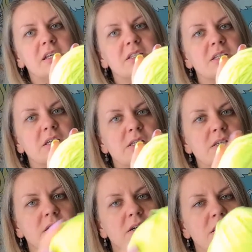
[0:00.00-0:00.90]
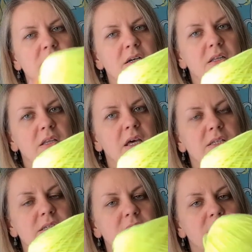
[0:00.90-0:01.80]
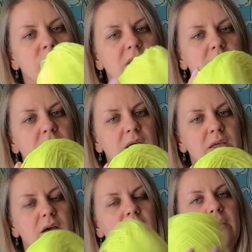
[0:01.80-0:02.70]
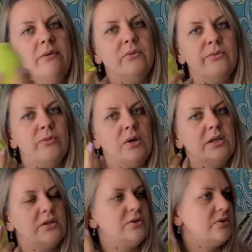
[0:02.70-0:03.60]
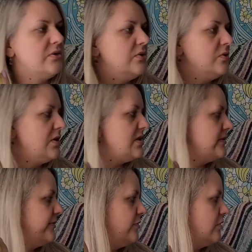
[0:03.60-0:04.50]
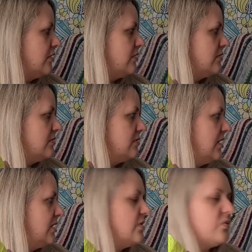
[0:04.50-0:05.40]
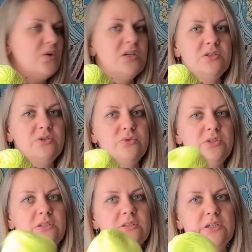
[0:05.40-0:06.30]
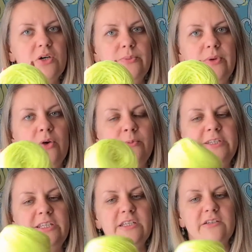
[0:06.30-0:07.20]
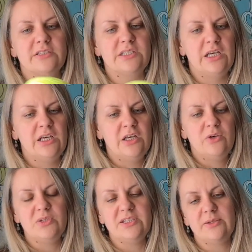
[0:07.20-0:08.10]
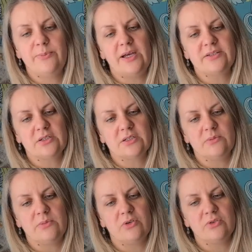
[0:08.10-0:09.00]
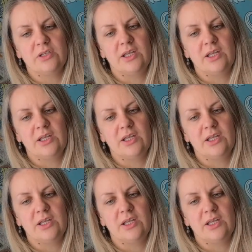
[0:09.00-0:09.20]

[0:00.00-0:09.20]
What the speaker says: Ta-da! That's gonna be my... I wanted to do this for, I don't know, 1-2 years. How many years? When did the pattern come out?